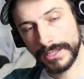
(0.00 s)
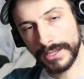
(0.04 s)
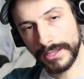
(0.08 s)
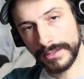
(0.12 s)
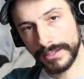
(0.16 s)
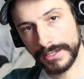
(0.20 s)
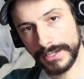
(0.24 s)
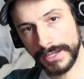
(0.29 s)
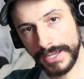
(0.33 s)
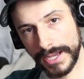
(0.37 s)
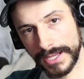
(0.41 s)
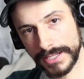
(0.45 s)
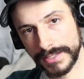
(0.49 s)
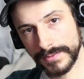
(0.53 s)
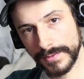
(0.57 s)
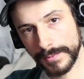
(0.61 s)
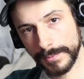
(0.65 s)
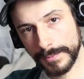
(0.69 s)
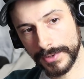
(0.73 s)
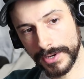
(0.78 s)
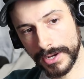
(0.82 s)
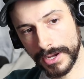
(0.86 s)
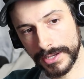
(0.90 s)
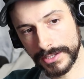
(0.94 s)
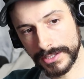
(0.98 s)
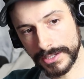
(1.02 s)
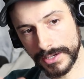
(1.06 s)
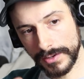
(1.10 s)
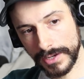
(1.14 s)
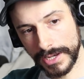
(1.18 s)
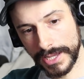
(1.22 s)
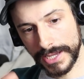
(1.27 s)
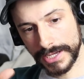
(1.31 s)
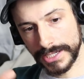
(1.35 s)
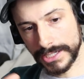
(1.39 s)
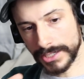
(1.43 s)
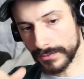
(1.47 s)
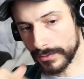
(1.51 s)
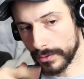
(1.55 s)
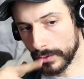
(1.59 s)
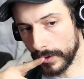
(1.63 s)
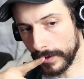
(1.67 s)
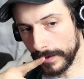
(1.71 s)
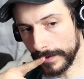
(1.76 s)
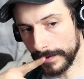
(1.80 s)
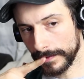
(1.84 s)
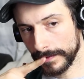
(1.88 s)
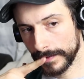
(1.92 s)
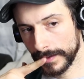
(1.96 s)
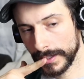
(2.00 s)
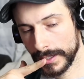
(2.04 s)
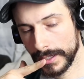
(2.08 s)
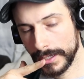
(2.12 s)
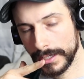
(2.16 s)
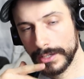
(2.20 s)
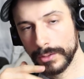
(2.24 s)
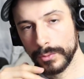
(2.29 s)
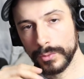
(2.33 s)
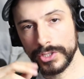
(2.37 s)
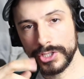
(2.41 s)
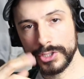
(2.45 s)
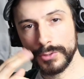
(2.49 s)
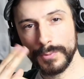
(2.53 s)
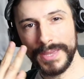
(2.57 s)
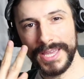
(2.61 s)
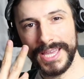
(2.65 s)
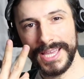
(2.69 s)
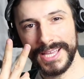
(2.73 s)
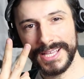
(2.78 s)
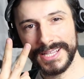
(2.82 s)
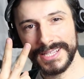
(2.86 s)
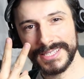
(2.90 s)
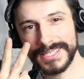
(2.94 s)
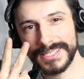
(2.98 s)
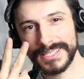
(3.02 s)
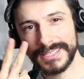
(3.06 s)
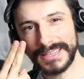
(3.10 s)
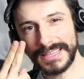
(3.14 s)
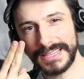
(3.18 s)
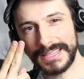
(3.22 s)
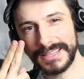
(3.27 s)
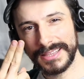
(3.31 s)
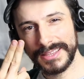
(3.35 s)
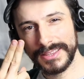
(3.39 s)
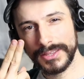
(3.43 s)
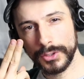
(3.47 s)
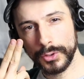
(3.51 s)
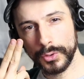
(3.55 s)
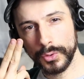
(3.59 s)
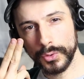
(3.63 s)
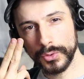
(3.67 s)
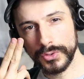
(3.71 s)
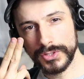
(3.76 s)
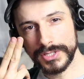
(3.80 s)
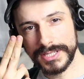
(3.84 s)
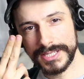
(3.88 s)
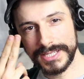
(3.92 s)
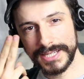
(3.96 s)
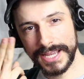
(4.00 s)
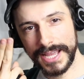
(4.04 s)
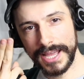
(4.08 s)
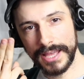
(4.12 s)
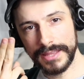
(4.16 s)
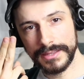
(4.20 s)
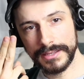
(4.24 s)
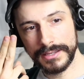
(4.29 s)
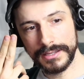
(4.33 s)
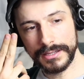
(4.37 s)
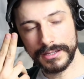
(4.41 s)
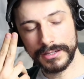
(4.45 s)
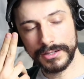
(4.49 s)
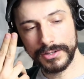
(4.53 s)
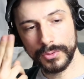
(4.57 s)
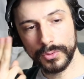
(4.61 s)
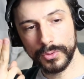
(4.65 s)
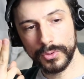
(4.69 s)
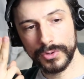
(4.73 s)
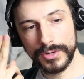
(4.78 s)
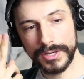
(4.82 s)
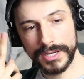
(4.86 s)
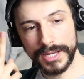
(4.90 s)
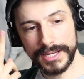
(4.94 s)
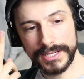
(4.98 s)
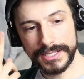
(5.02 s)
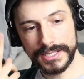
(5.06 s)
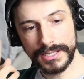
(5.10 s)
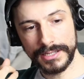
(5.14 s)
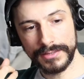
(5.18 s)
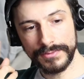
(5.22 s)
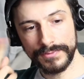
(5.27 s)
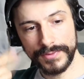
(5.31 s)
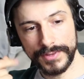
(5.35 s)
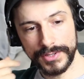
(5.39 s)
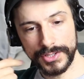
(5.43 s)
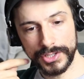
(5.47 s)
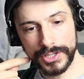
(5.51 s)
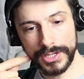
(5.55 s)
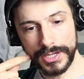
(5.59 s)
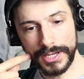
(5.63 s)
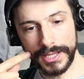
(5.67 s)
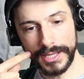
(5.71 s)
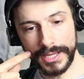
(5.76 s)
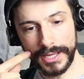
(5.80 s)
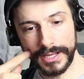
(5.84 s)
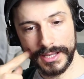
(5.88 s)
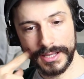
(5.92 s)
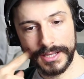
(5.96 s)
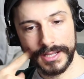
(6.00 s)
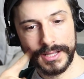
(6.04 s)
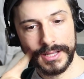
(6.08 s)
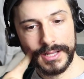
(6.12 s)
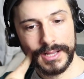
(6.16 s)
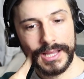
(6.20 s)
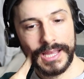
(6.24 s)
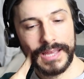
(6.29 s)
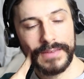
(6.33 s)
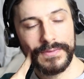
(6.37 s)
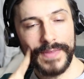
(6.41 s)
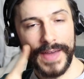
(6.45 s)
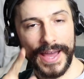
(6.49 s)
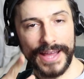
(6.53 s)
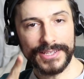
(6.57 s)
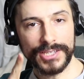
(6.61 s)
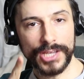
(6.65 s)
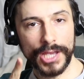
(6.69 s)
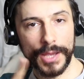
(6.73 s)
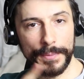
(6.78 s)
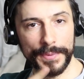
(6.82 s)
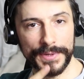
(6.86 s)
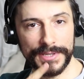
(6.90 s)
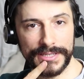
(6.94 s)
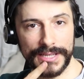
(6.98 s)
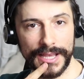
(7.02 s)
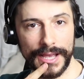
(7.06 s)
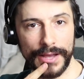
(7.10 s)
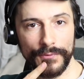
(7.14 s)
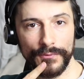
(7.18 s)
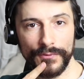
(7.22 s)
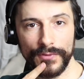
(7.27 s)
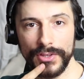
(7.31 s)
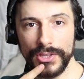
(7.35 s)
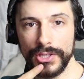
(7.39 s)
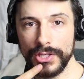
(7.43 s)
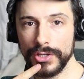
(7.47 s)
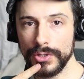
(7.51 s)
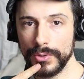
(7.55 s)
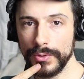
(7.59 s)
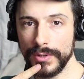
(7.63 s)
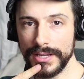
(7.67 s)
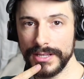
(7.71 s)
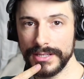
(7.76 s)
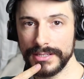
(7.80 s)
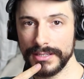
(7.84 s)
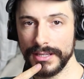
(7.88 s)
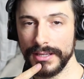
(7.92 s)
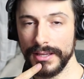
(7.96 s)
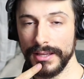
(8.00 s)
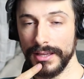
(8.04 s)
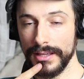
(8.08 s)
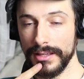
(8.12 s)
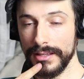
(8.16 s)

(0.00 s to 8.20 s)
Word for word: and then he adds vibrato later on, which means the chords are together and coordinating efficiently. If that type of sound for you is